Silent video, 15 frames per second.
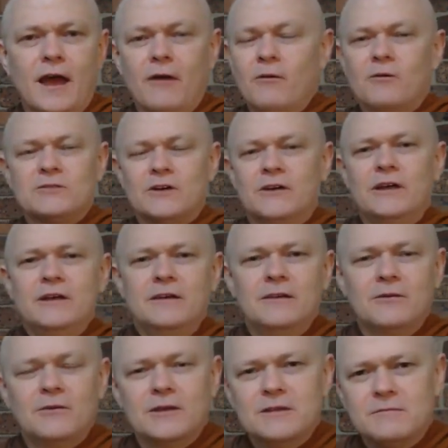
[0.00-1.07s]
Sorry?
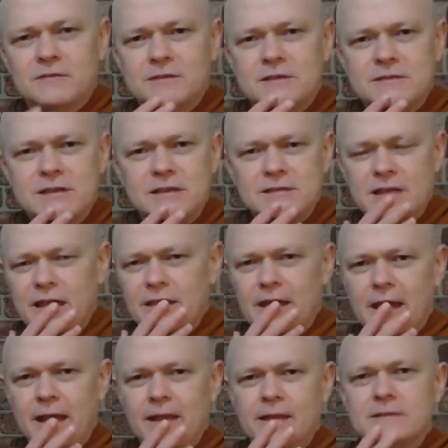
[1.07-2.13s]
He says, are
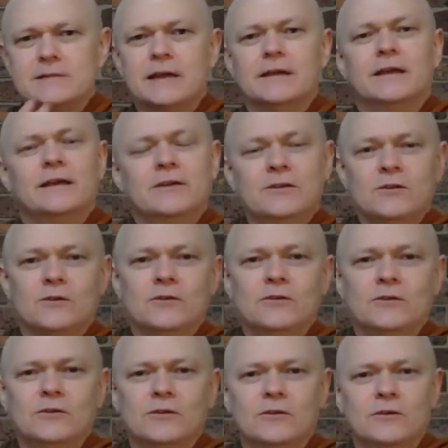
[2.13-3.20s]
there aliens? Like,
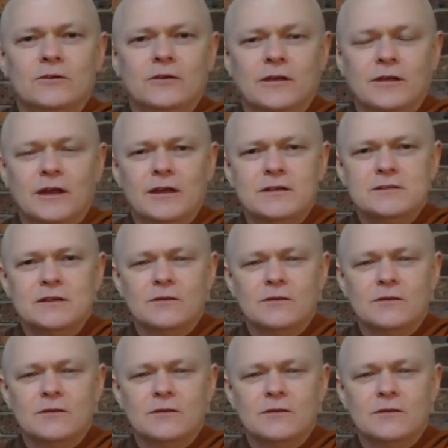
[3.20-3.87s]
aliens?